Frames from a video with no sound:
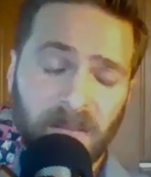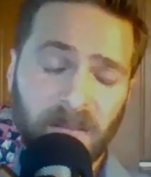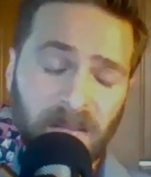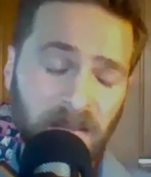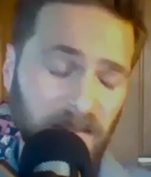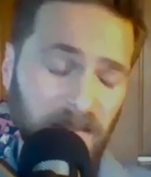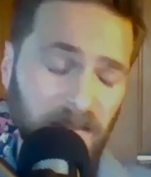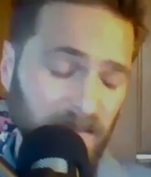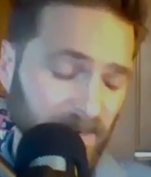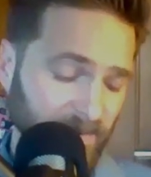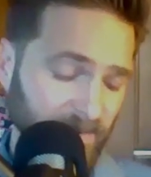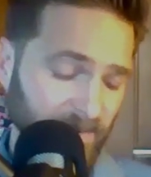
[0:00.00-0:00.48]

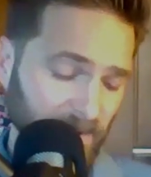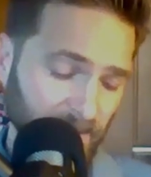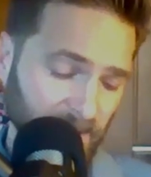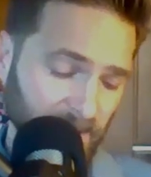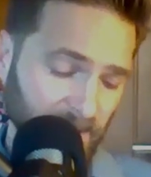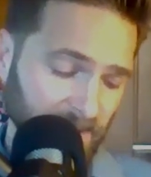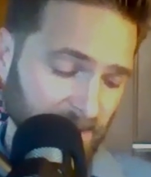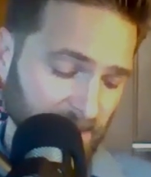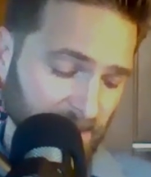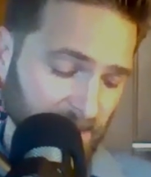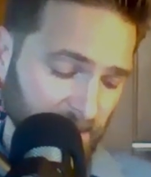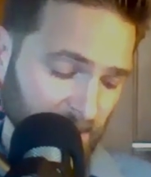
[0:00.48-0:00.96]
And if I
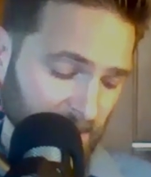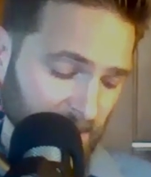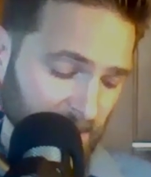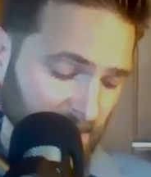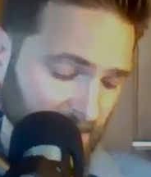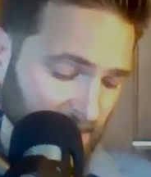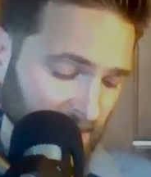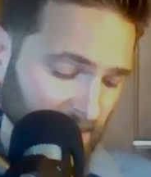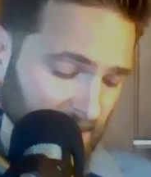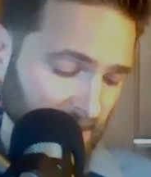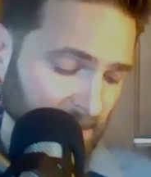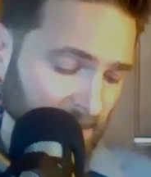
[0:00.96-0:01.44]
might just
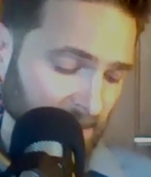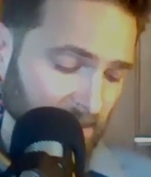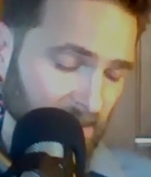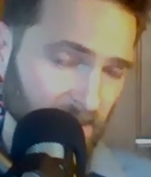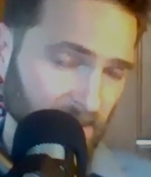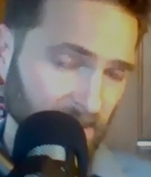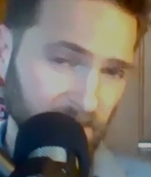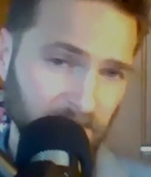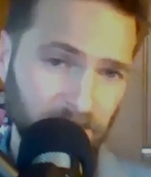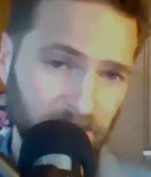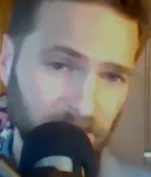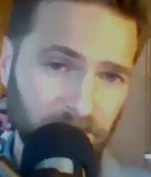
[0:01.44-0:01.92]
press a little
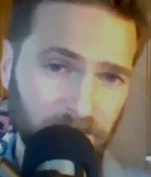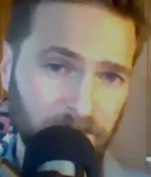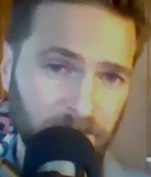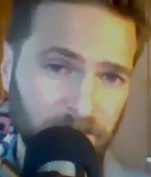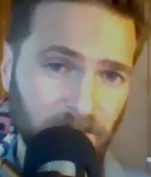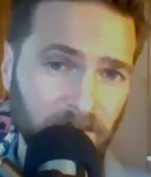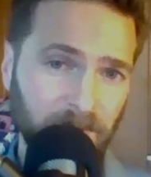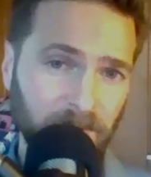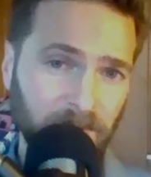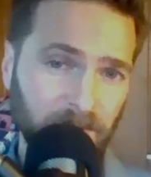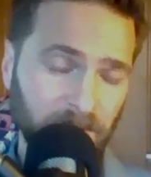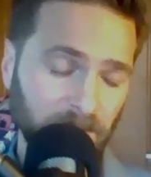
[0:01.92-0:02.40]
bit
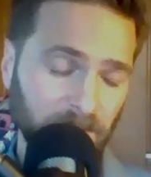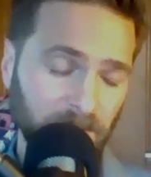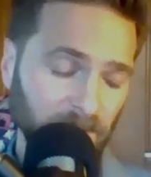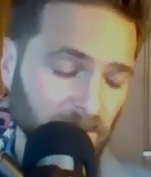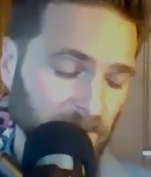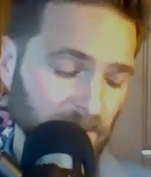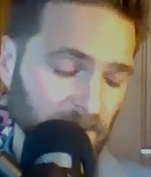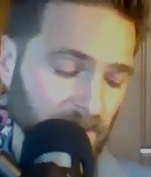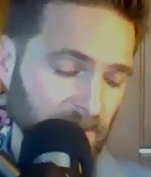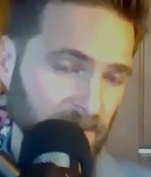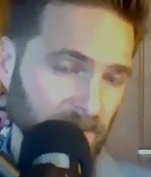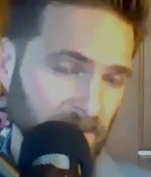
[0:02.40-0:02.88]
further,